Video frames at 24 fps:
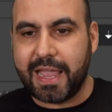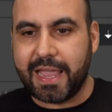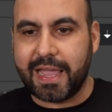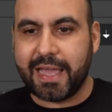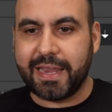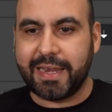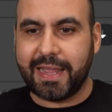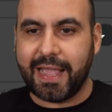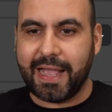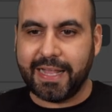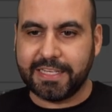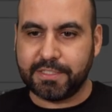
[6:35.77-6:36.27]
AI
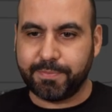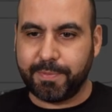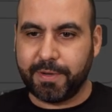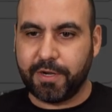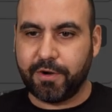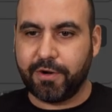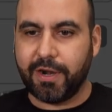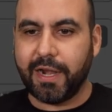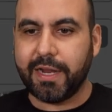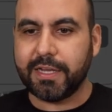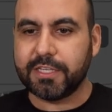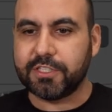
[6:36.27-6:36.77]

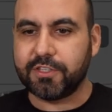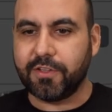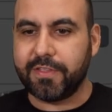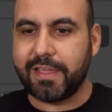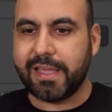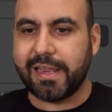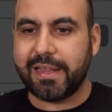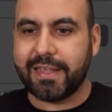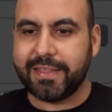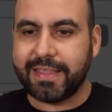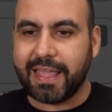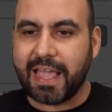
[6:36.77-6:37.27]
enhancement, all right? So
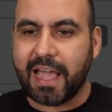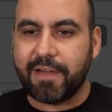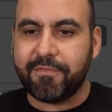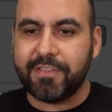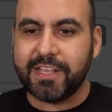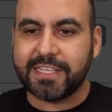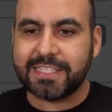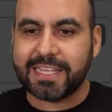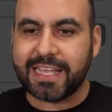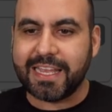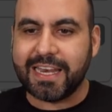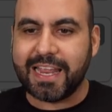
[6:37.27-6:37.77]
they have
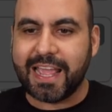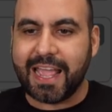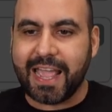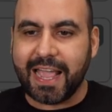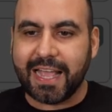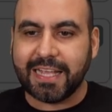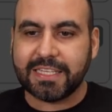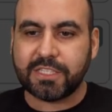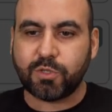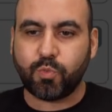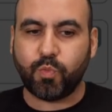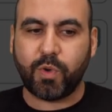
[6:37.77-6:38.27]
this
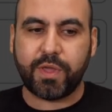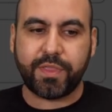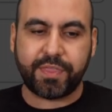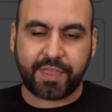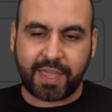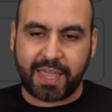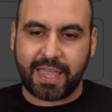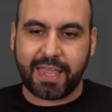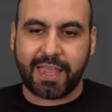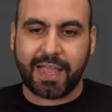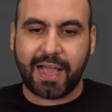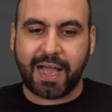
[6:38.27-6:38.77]
enhanced with
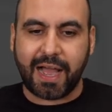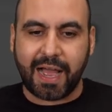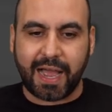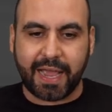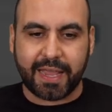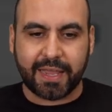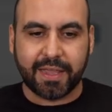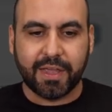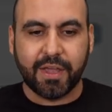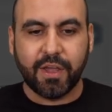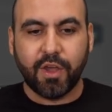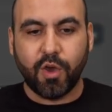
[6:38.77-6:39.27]

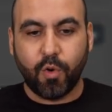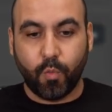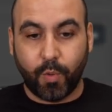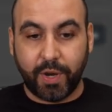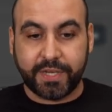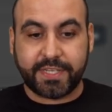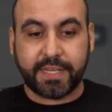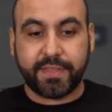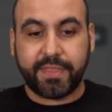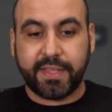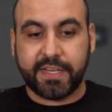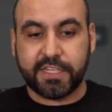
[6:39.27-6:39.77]
AI,
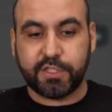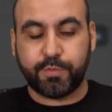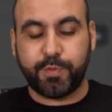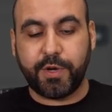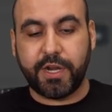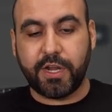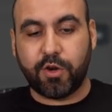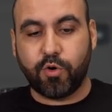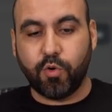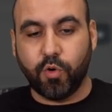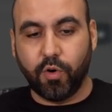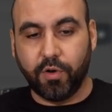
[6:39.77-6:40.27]
which I think is
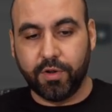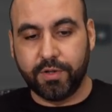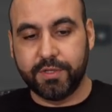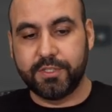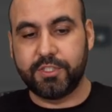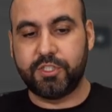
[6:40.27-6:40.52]
pretty cool.